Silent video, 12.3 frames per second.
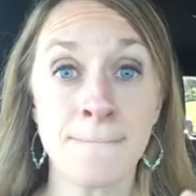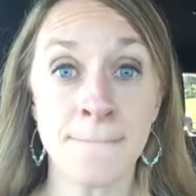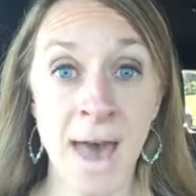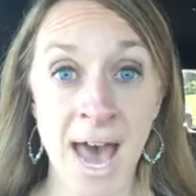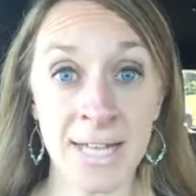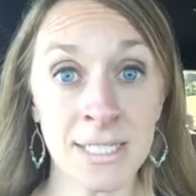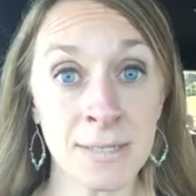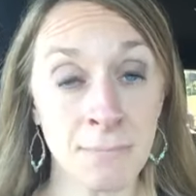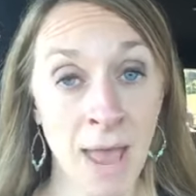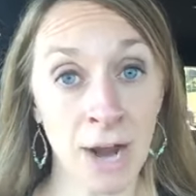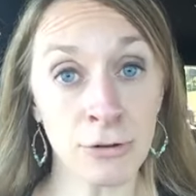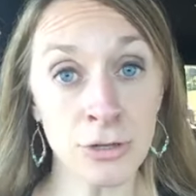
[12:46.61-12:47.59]
best
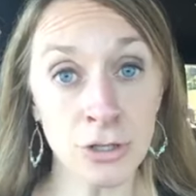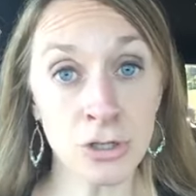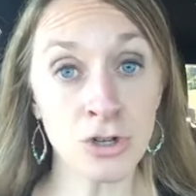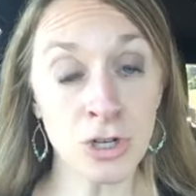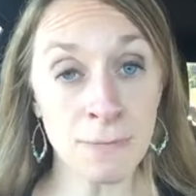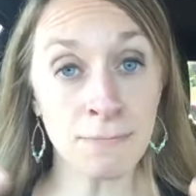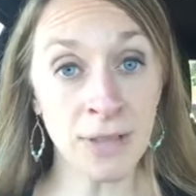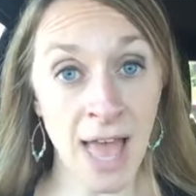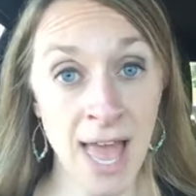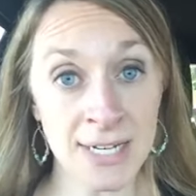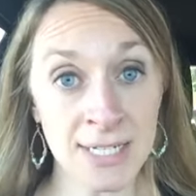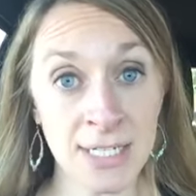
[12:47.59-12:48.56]
macronutrient
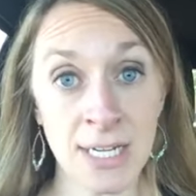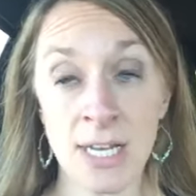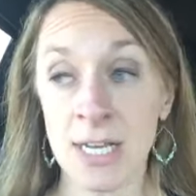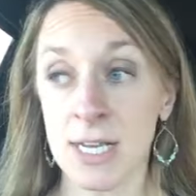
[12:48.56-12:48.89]
blend,